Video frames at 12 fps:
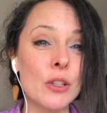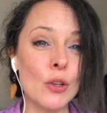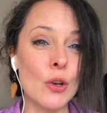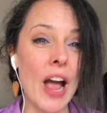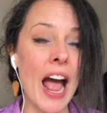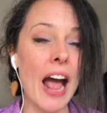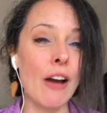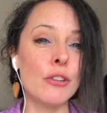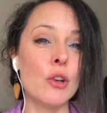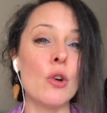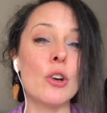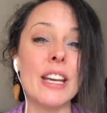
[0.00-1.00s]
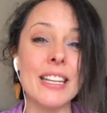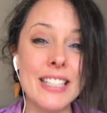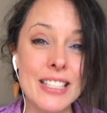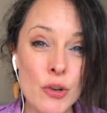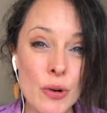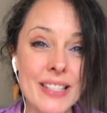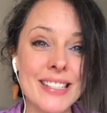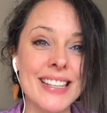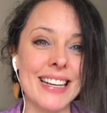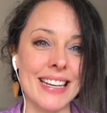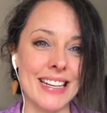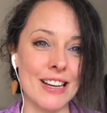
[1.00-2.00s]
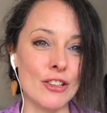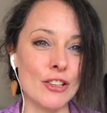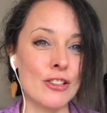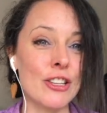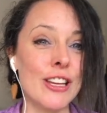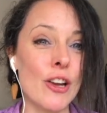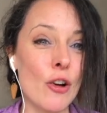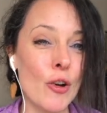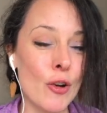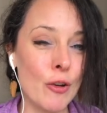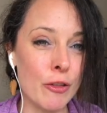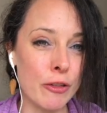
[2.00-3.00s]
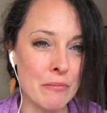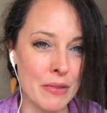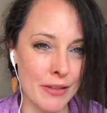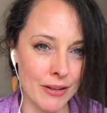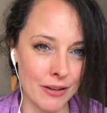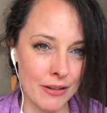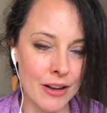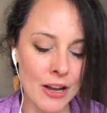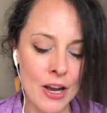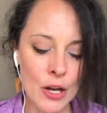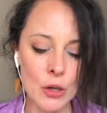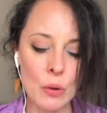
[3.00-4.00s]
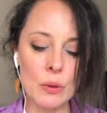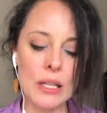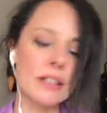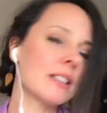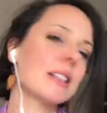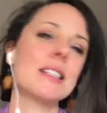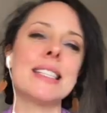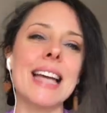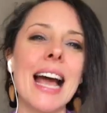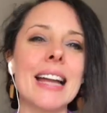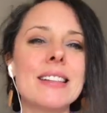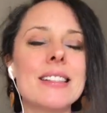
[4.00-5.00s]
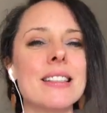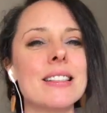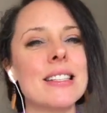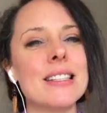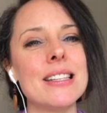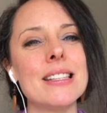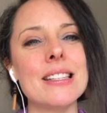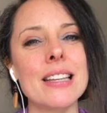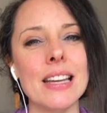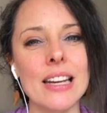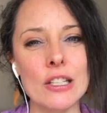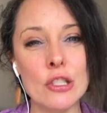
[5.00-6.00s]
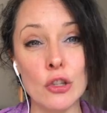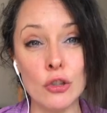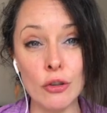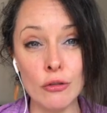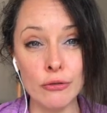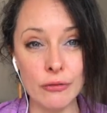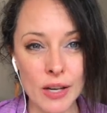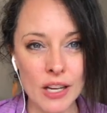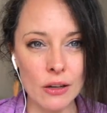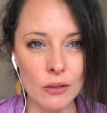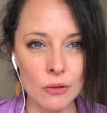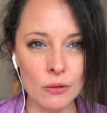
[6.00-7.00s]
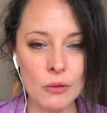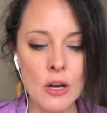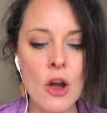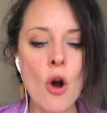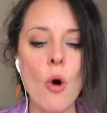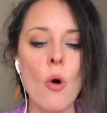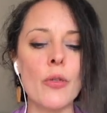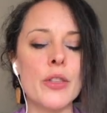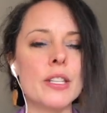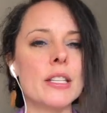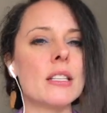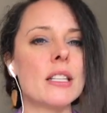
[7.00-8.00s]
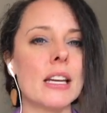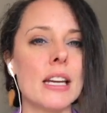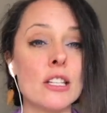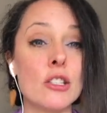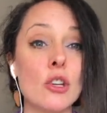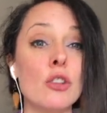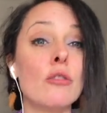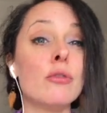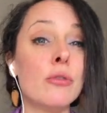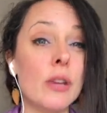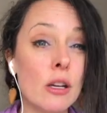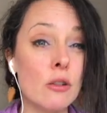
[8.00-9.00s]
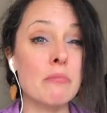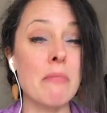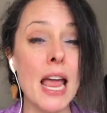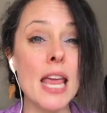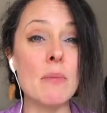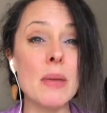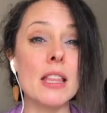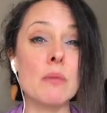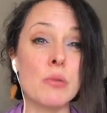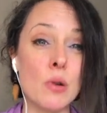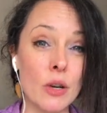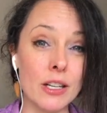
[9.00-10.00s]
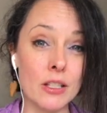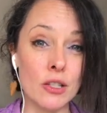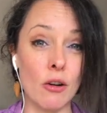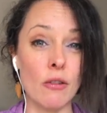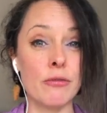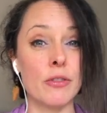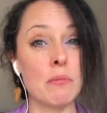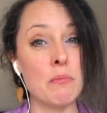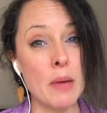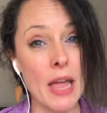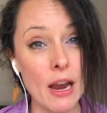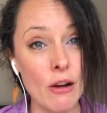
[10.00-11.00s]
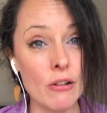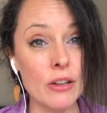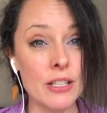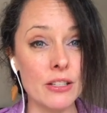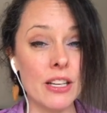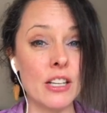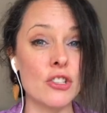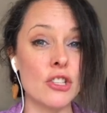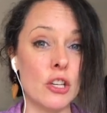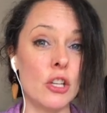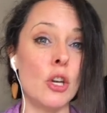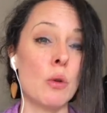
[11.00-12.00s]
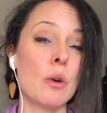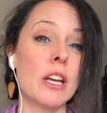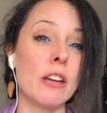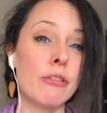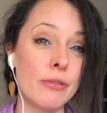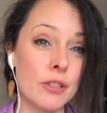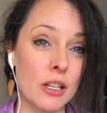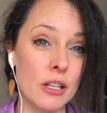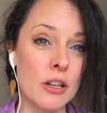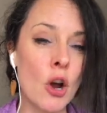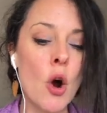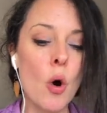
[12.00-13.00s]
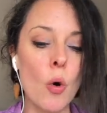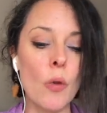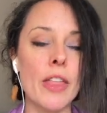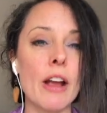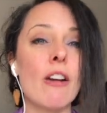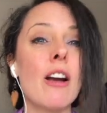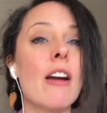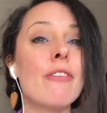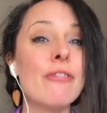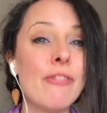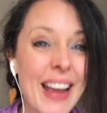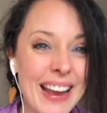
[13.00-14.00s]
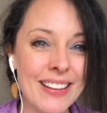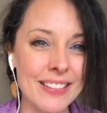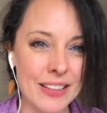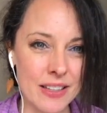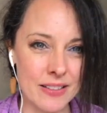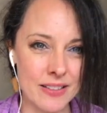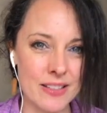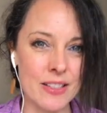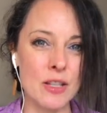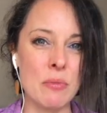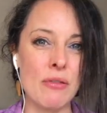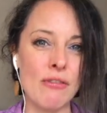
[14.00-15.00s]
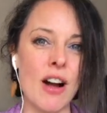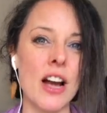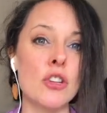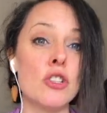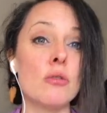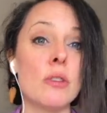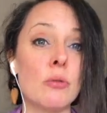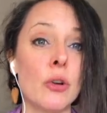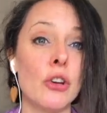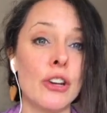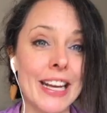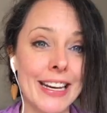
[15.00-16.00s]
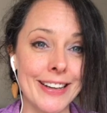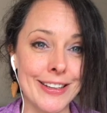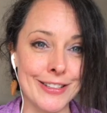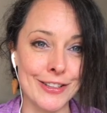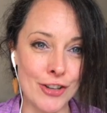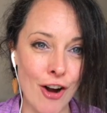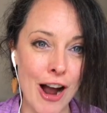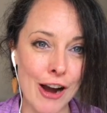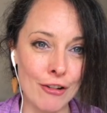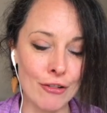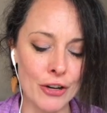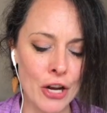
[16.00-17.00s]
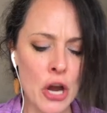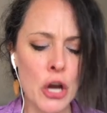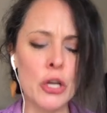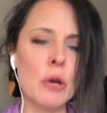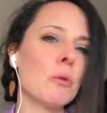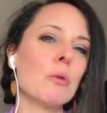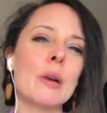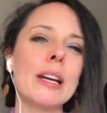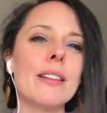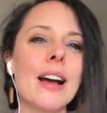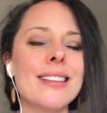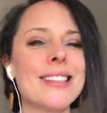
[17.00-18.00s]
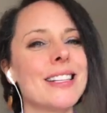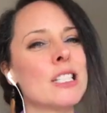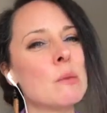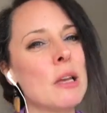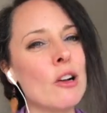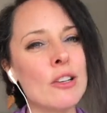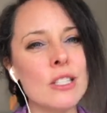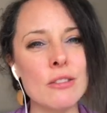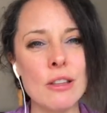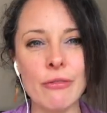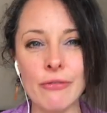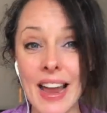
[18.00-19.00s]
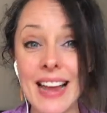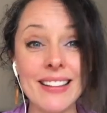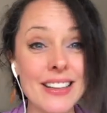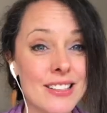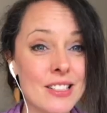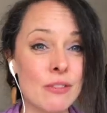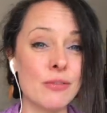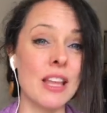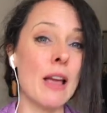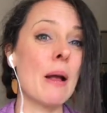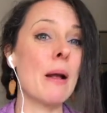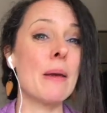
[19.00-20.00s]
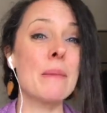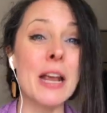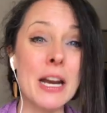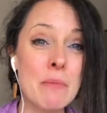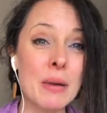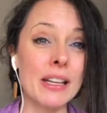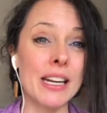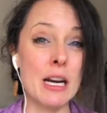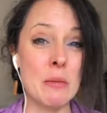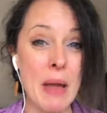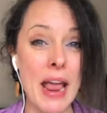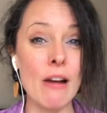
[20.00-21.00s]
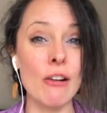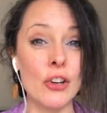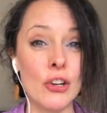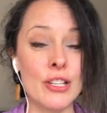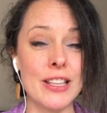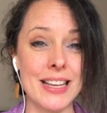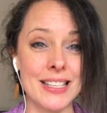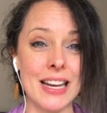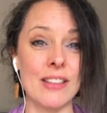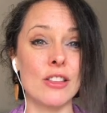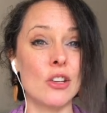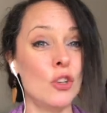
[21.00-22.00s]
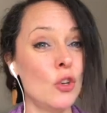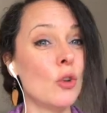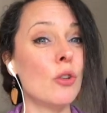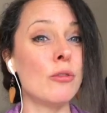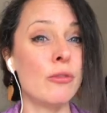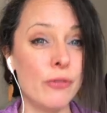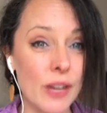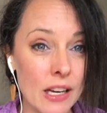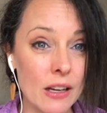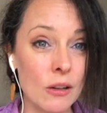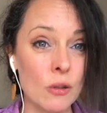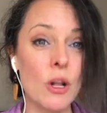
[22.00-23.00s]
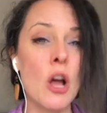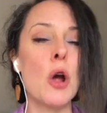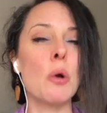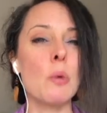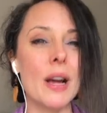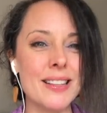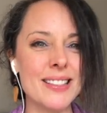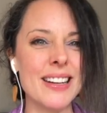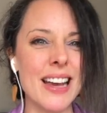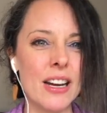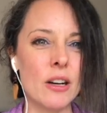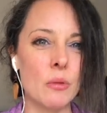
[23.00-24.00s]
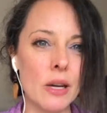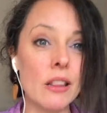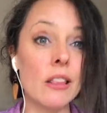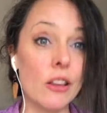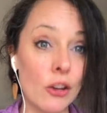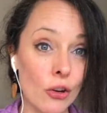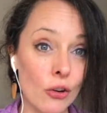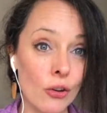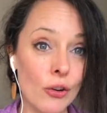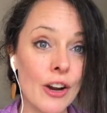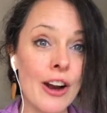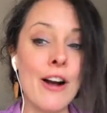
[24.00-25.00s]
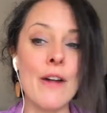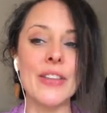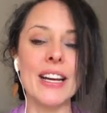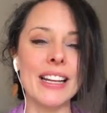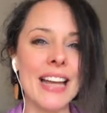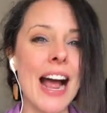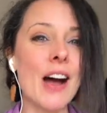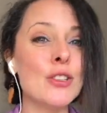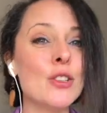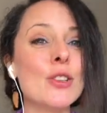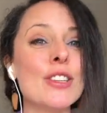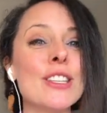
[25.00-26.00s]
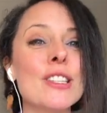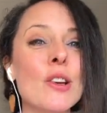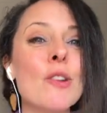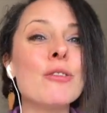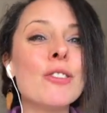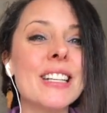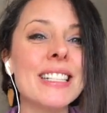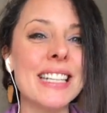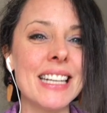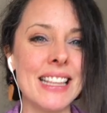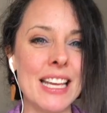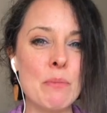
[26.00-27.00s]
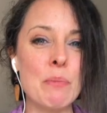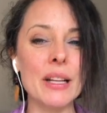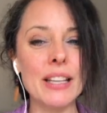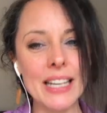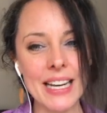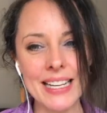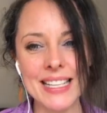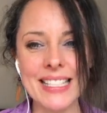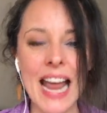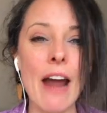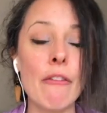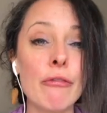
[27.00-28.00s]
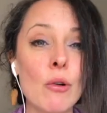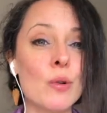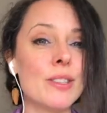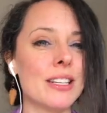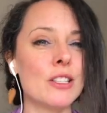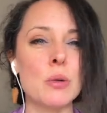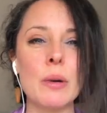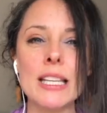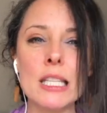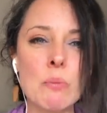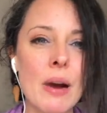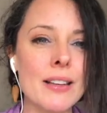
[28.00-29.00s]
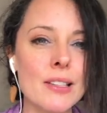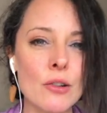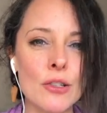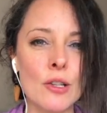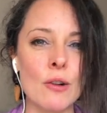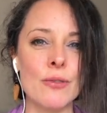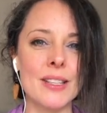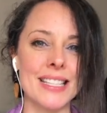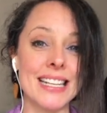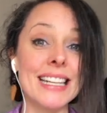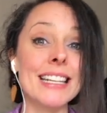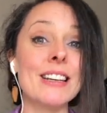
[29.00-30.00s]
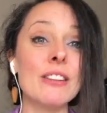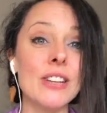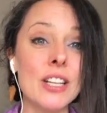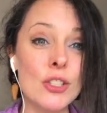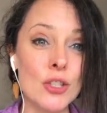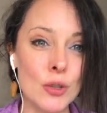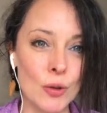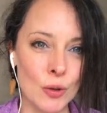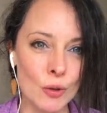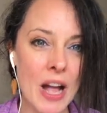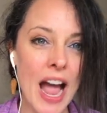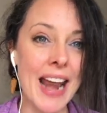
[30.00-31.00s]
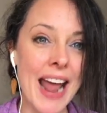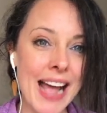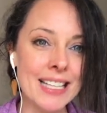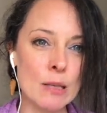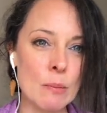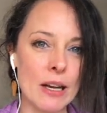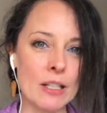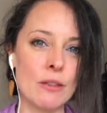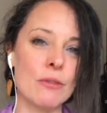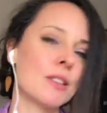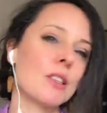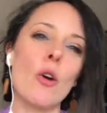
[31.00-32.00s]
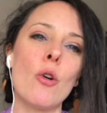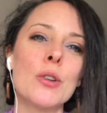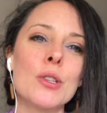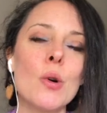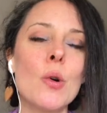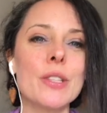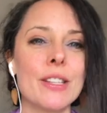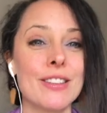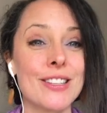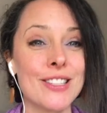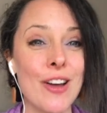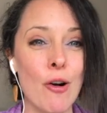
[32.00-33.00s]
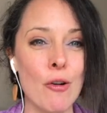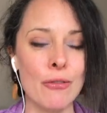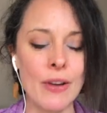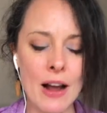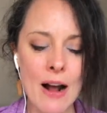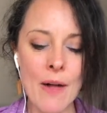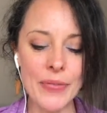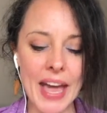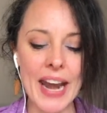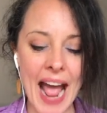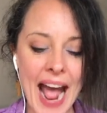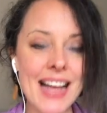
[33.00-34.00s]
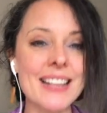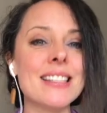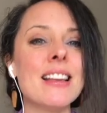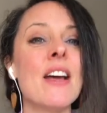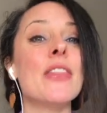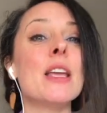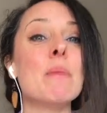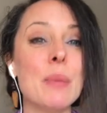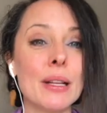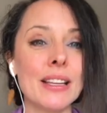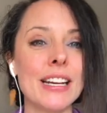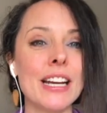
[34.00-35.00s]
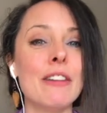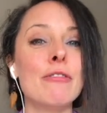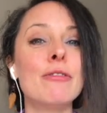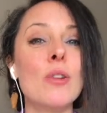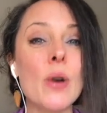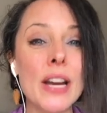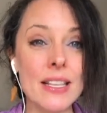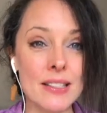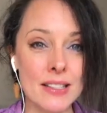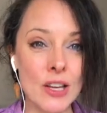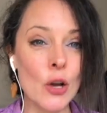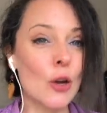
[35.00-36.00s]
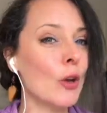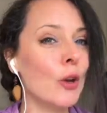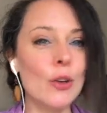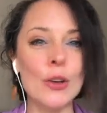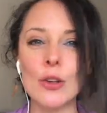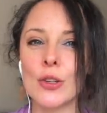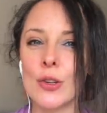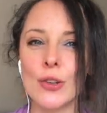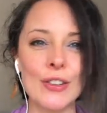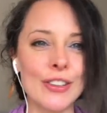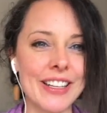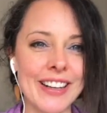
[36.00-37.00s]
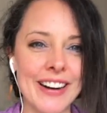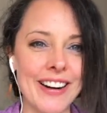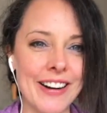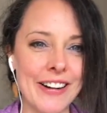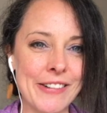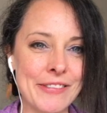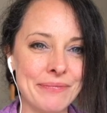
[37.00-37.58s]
that you have, your intrinsic connection to the Earth Mother, you will understand that the disconnect that you feel, or the disconnect that you feel may be the product of the parentage that you were gifted, or their failures to provide you with what you needed as a child. You will realize that it's because of the failures of their inability to parent you to the extent that you feel resonated with you, that allows you the sovereignty, the ability to stand forwards and to express yourself as an individual, an aspect of source and self that has the ability to voice who you truly are.